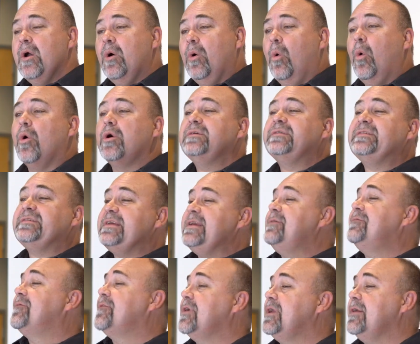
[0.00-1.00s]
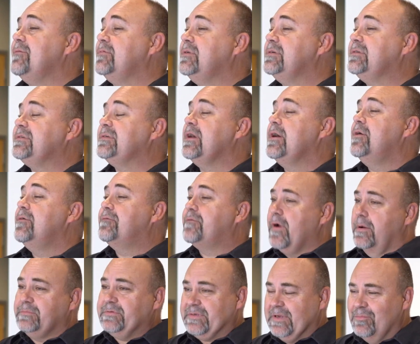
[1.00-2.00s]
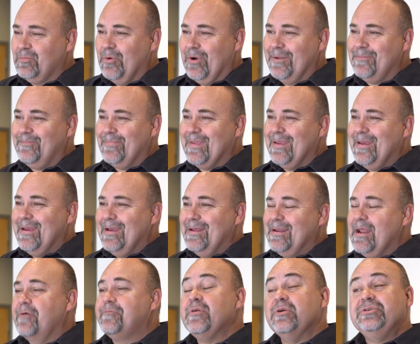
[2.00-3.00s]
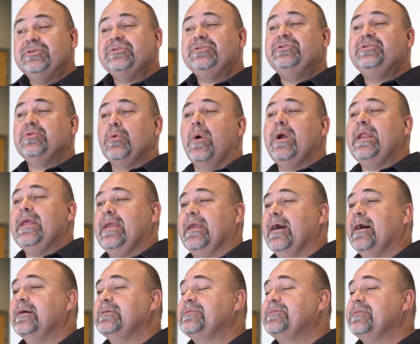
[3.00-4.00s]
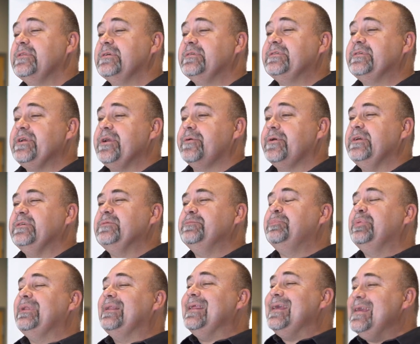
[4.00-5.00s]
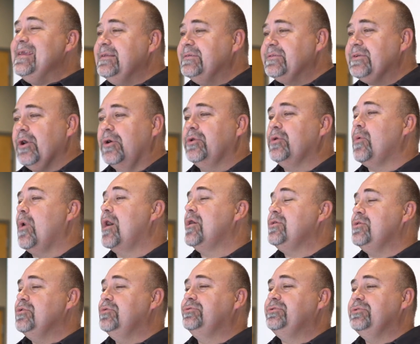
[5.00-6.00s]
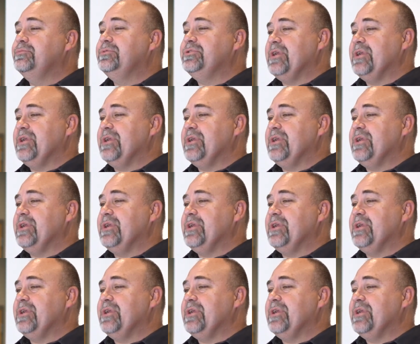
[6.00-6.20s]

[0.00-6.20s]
or seek forgiveness from someone. Now, if you're just joining us for the series, please go to our YouTube